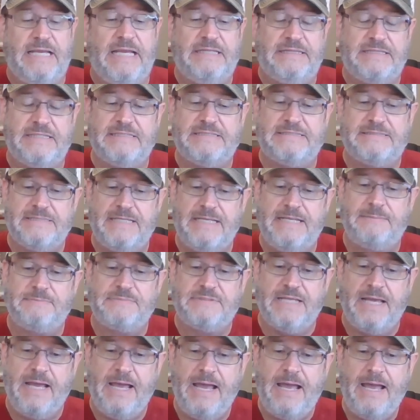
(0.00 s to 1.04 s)
at the
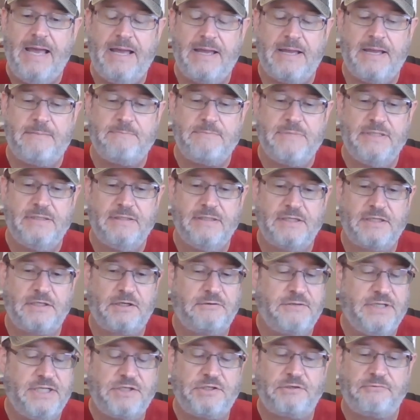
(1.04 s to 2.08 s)
same time, in
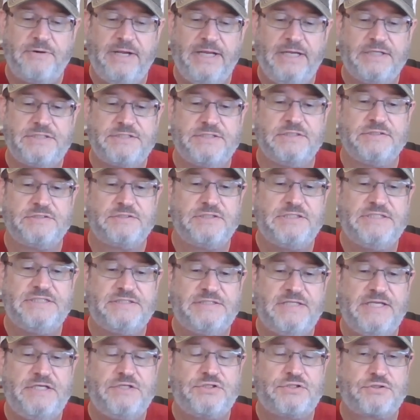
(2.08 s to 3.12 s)
our interactions, let's
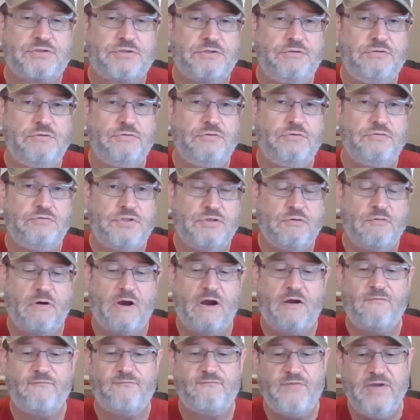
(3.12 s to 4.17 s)
stay true to
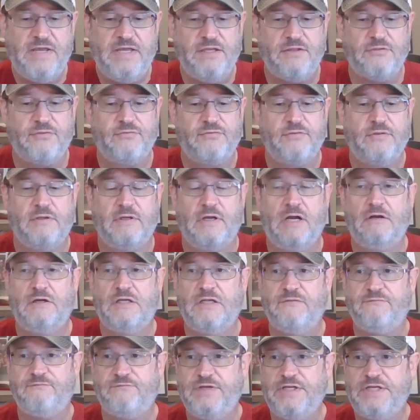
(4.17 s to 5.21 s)
our faith, our
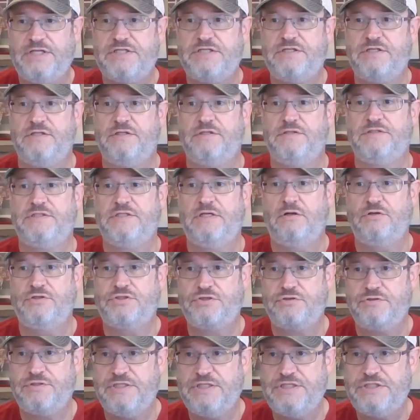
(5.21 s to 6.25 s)
convictions, our
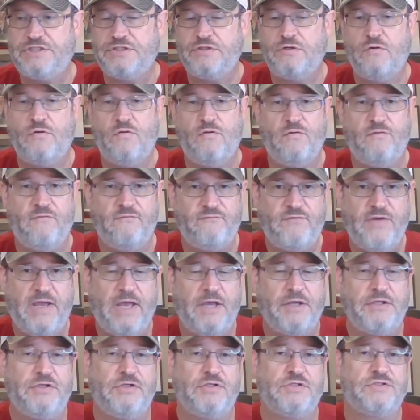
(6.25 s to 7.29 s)
traditional
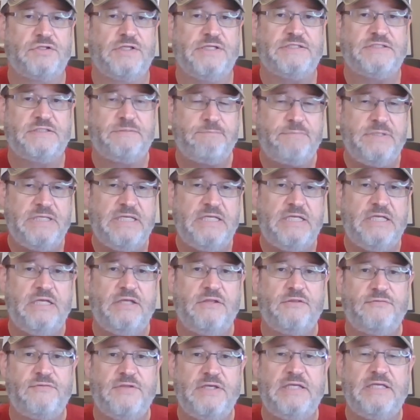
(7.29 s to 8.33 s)
values. Let's
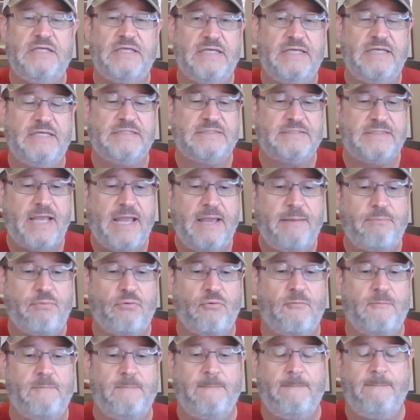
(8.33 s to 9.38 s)
be the
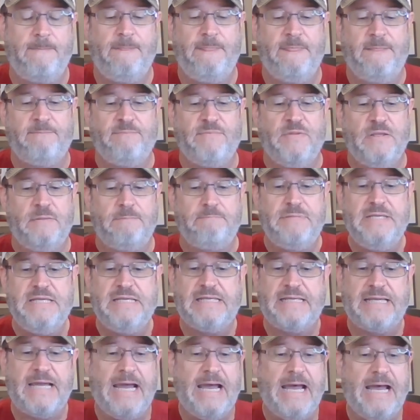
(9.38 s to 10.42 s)
example. Be
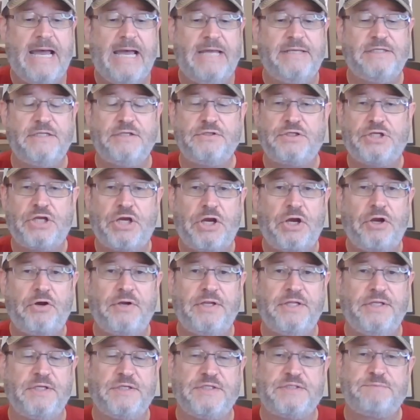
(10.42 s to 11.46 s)
kind and
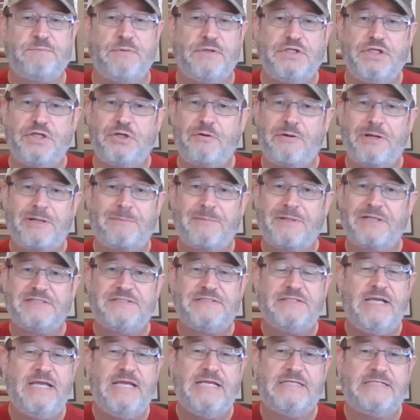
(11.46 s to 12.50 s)
courteous, but you know what I'm going to
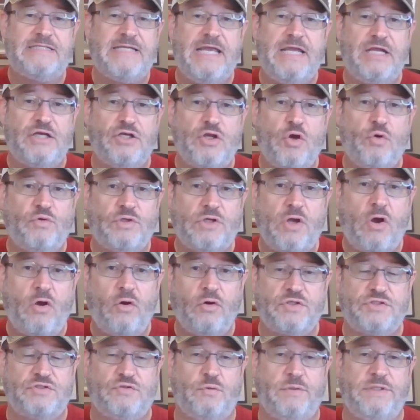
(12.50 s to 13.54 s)
say? Take no
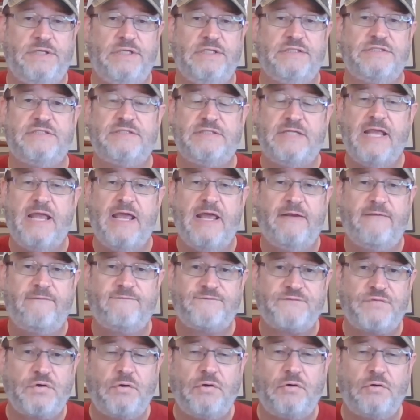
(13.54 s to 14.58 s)
dog squeeze.
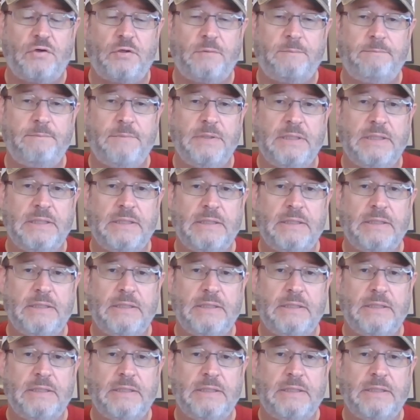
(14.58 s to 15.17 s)
Stand firm.